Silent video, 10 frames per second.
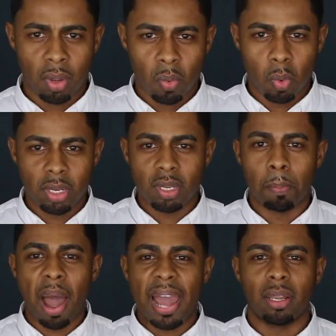Wanted to
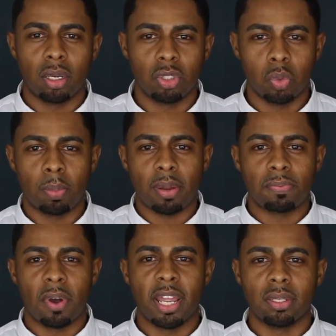buy lunch with my
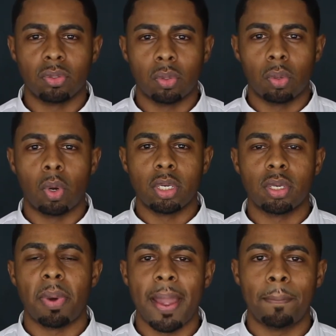friends or wanted to
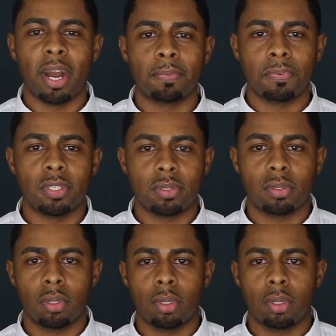buy breakfast.